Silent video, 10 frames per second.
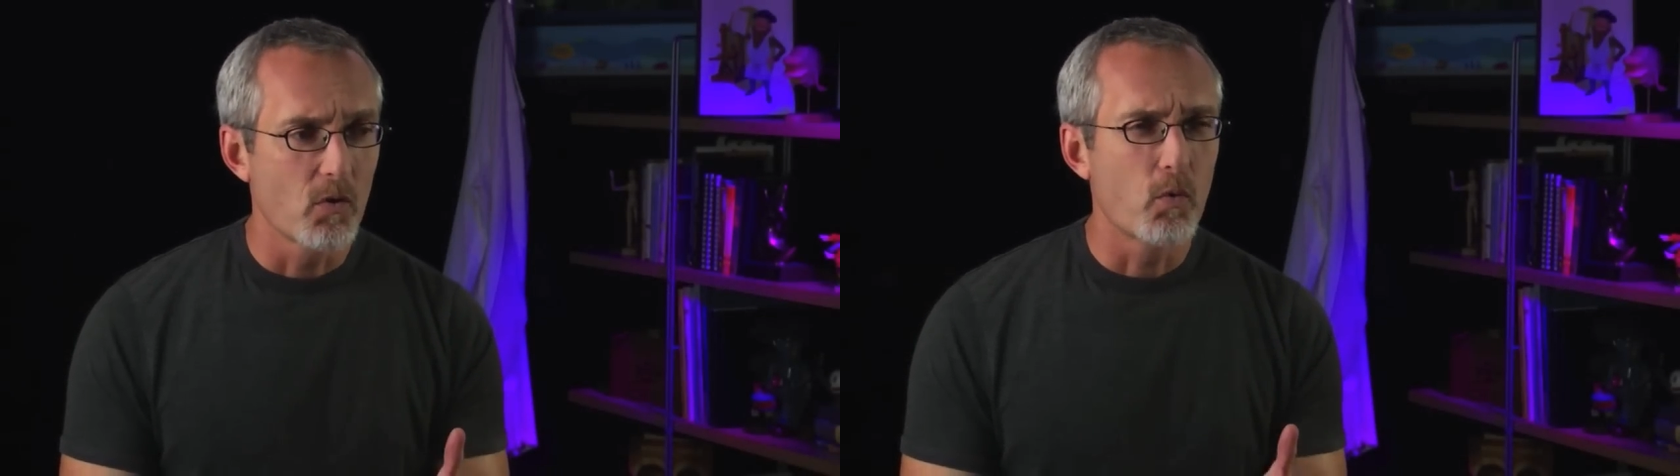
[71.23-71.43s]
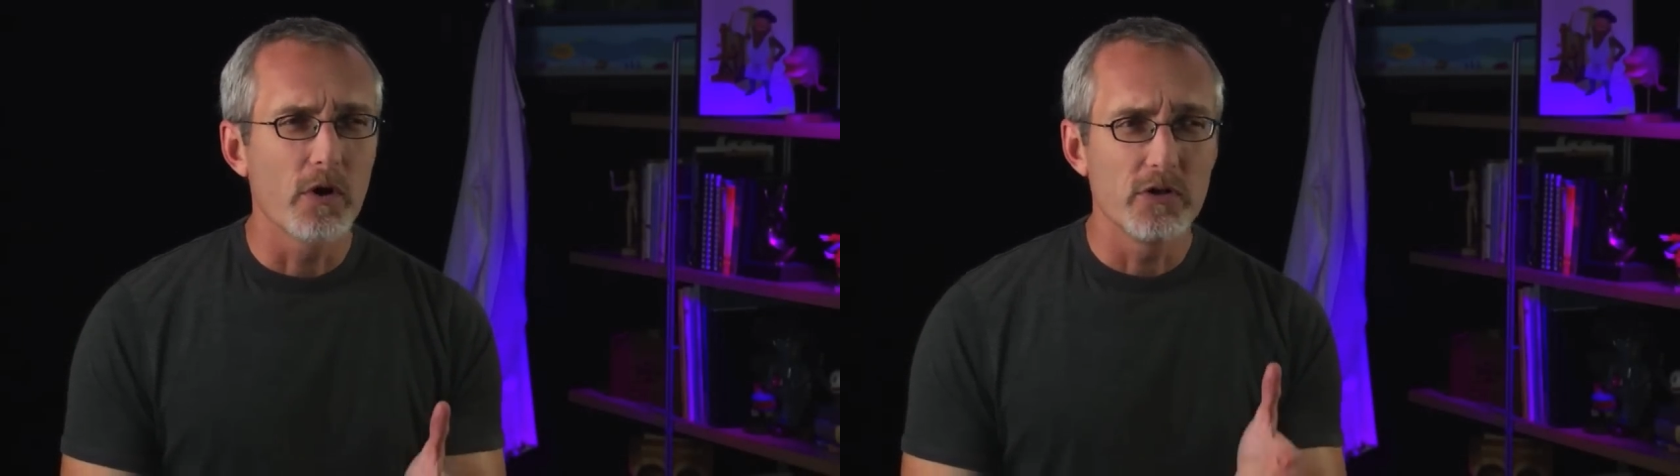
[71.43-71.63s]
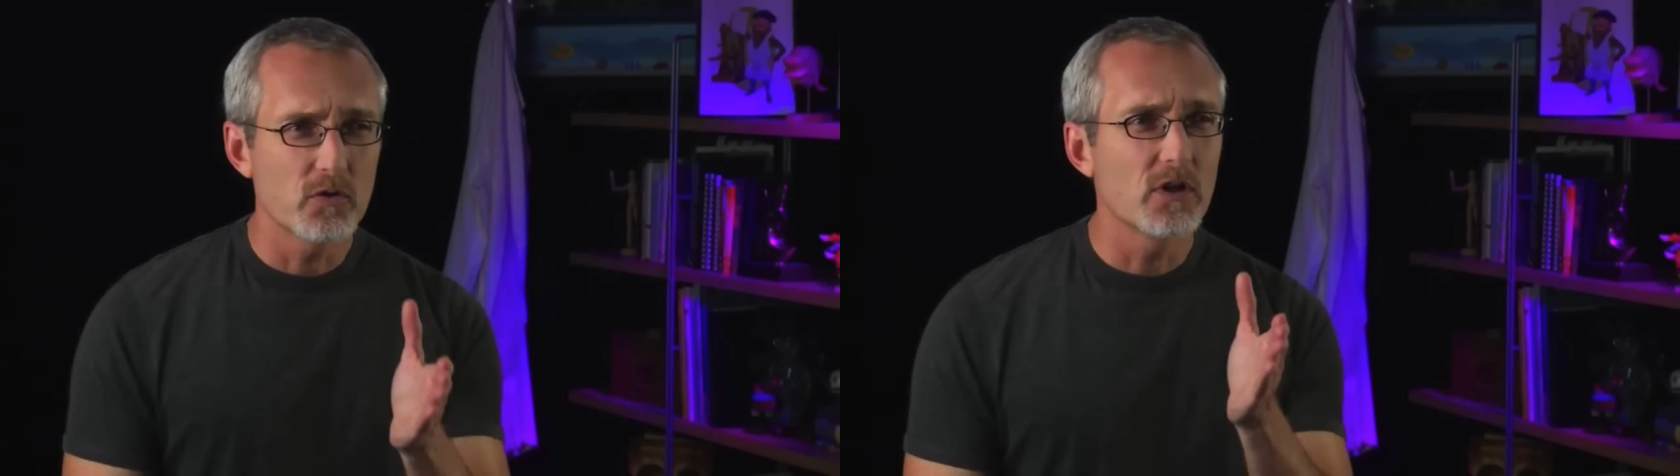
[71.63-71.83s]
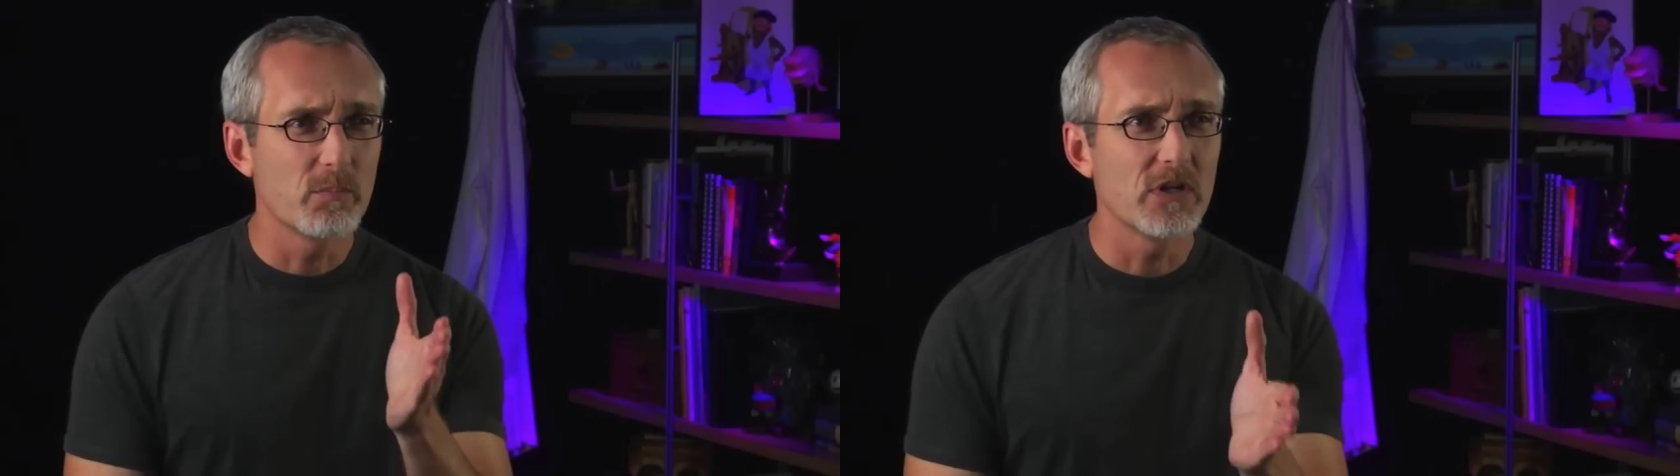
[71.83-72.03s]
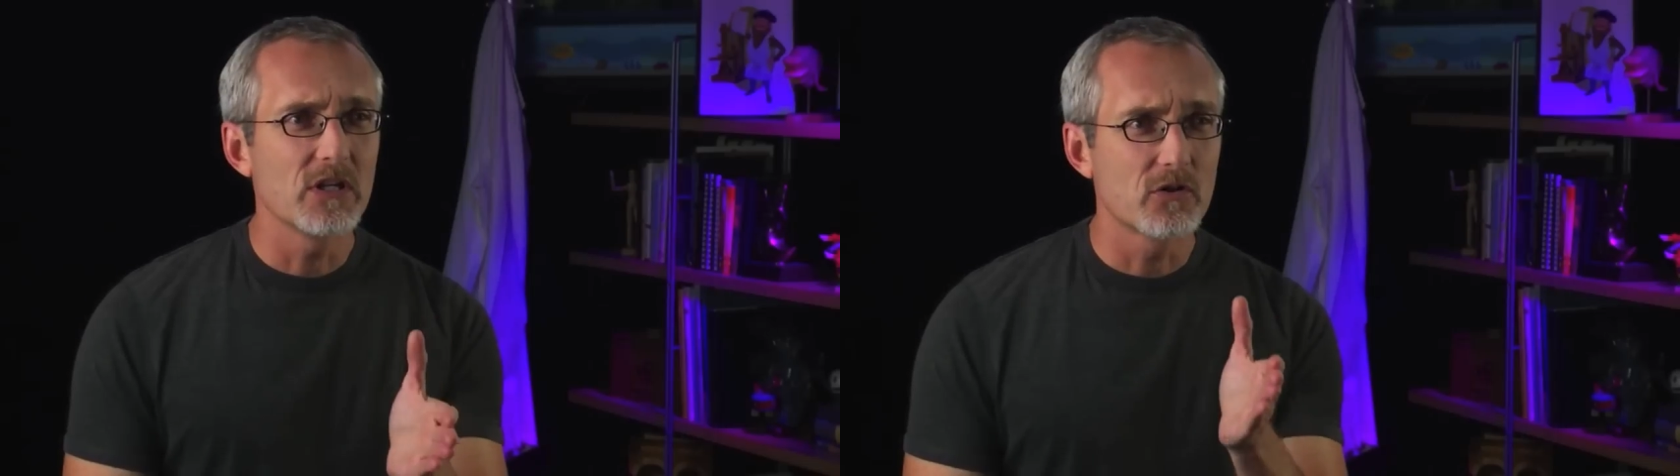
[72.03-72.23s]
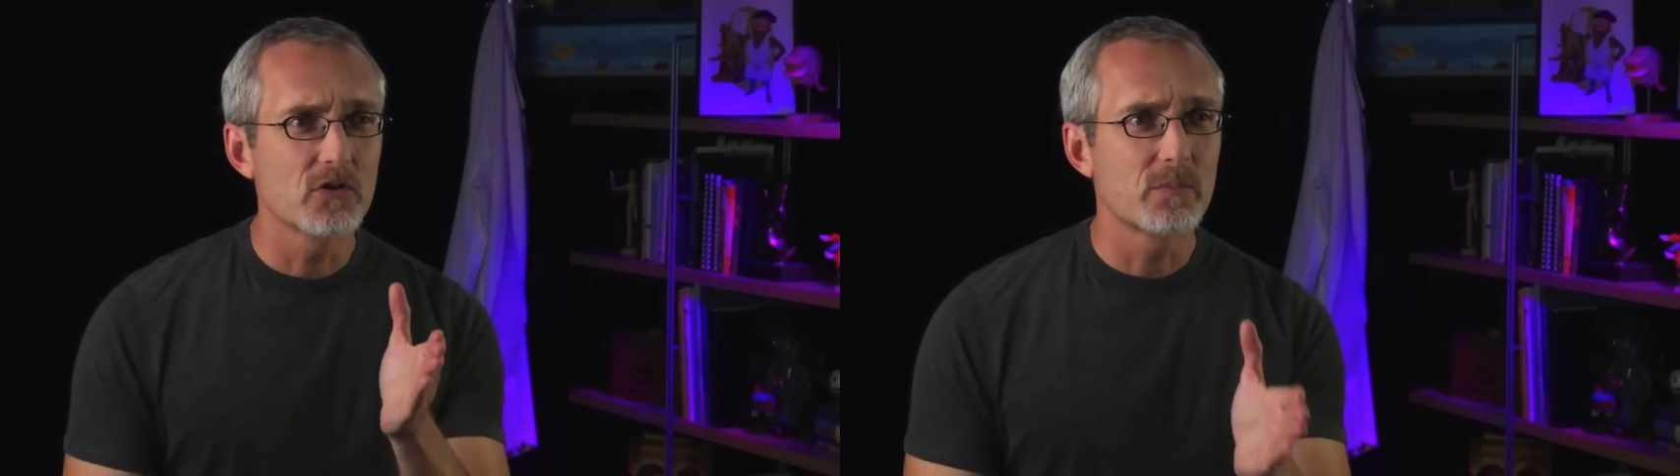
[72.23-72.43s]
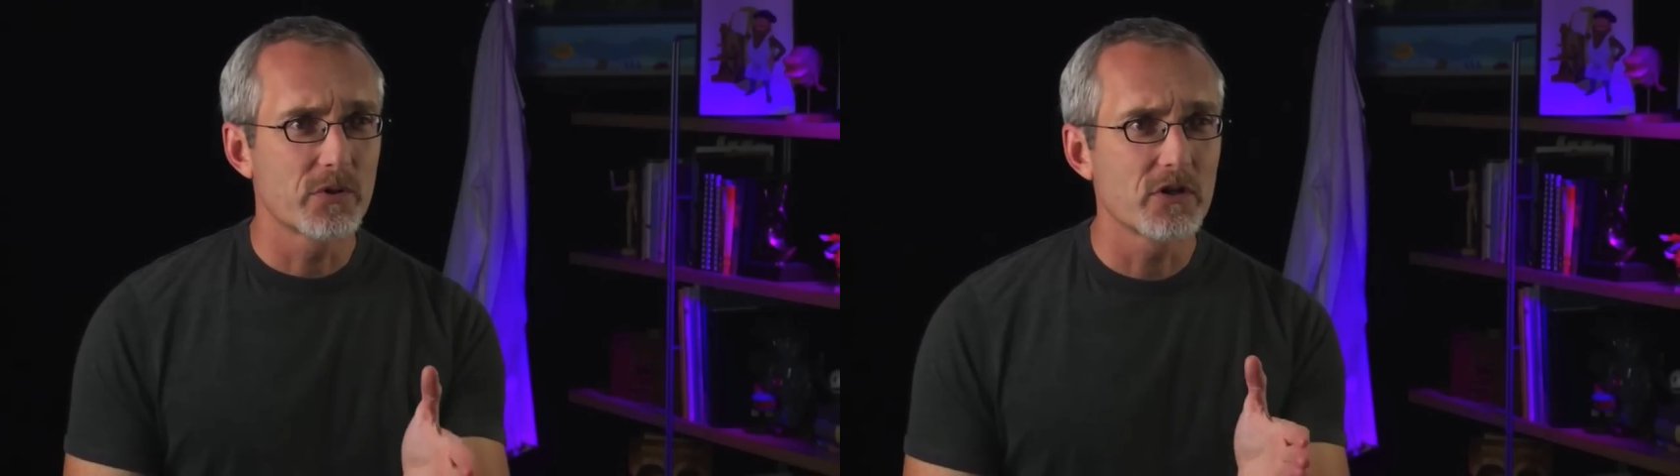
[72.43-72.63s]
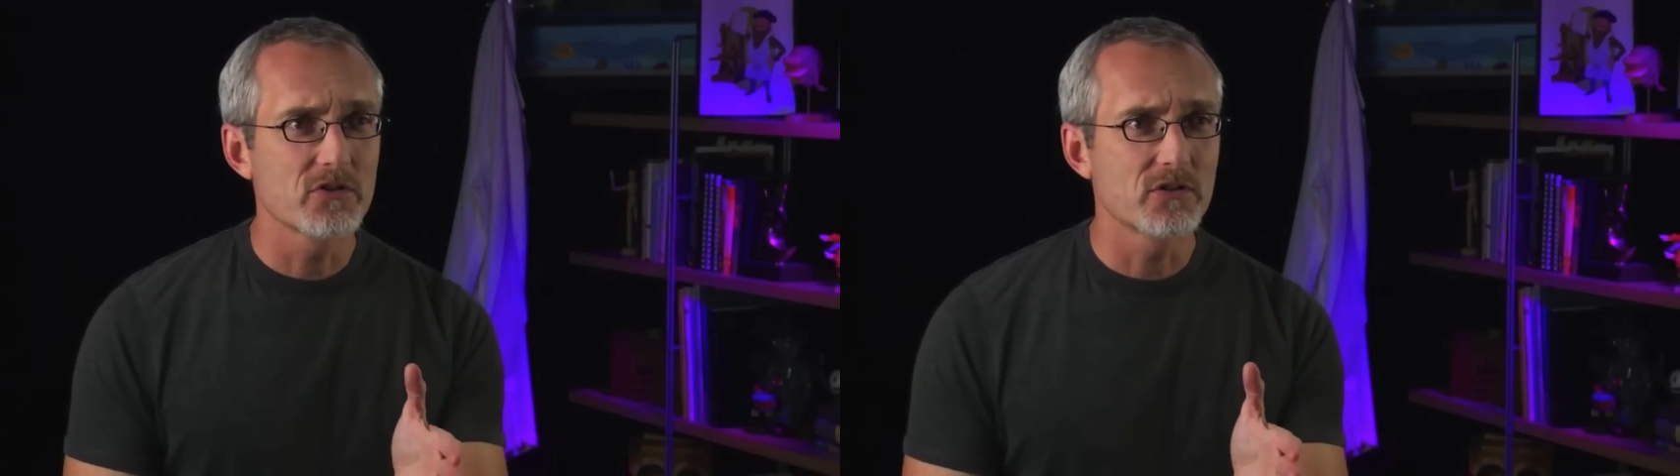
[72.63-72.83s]
where you can be a good
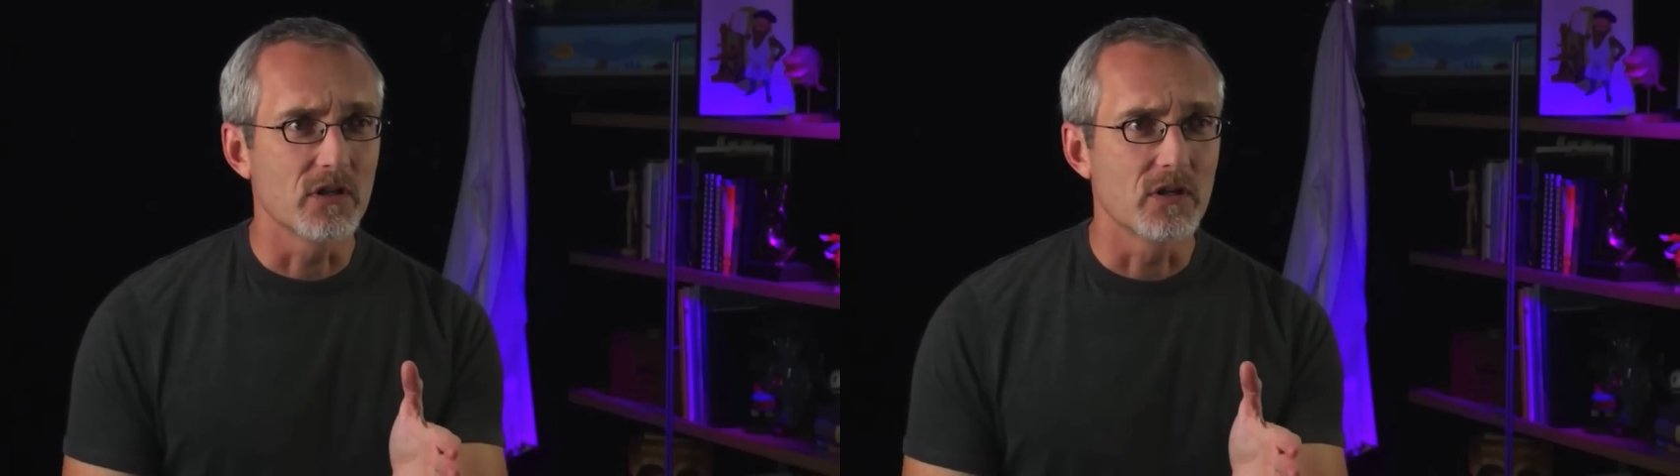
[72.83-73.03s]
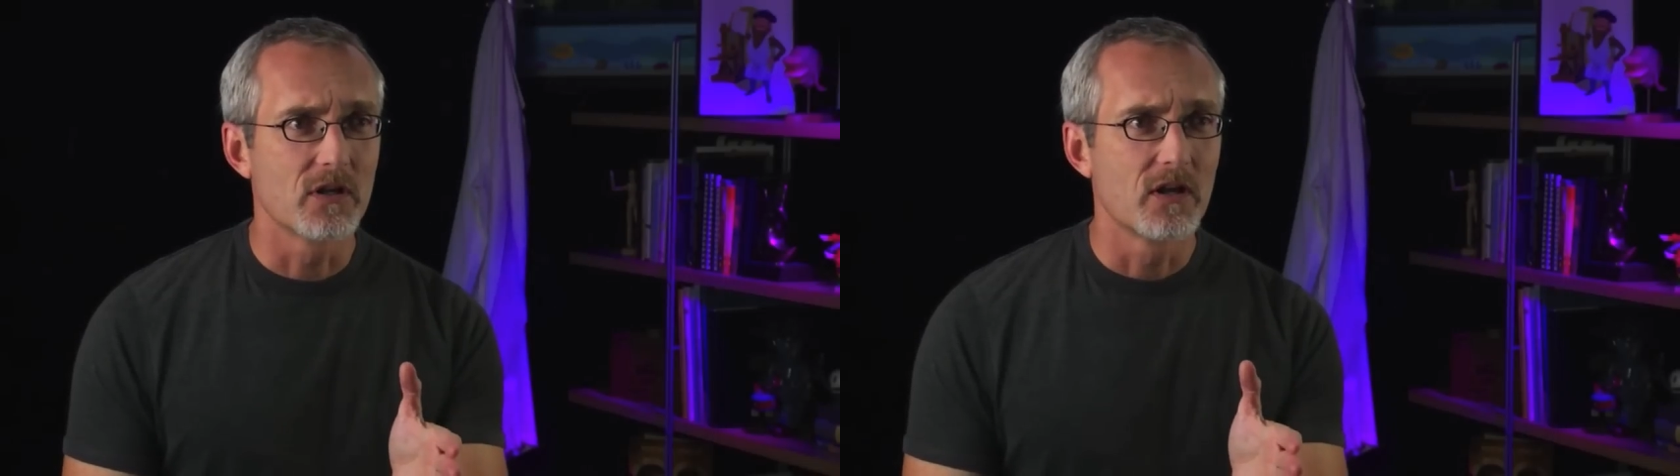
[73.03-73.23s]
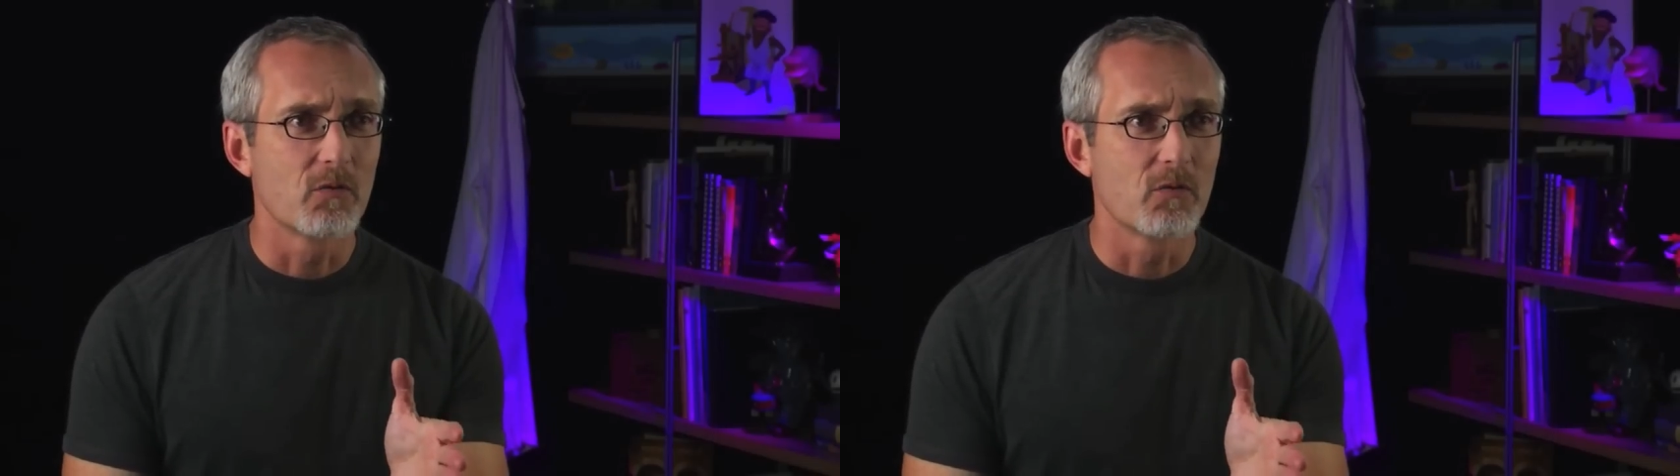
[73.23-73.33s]
person